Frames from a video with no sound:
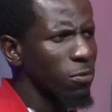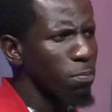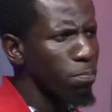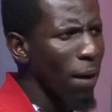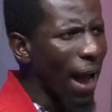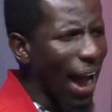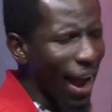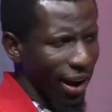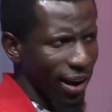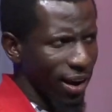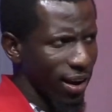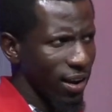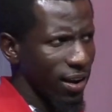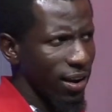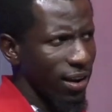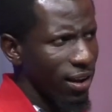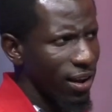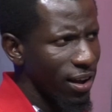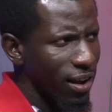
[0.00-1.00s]
spark
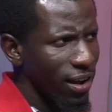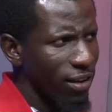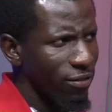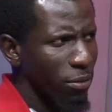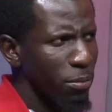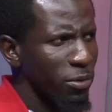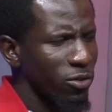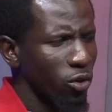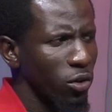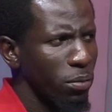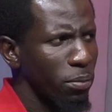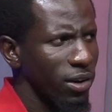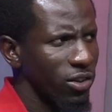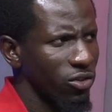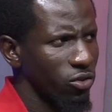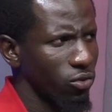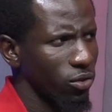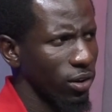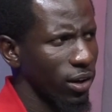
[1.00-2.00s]
from his own
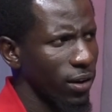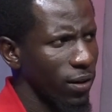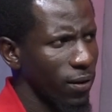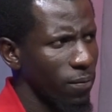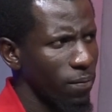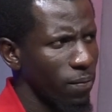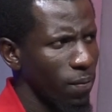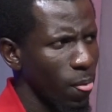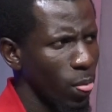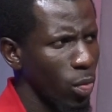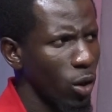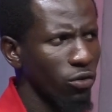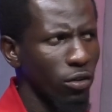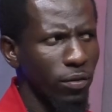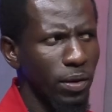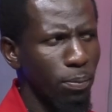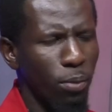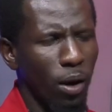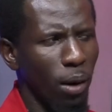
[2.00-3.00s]
ministry, not
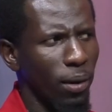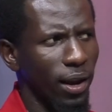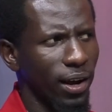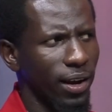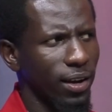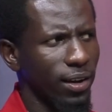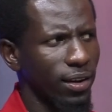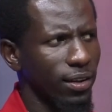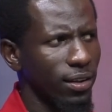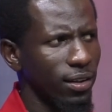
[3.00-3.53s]
from the public?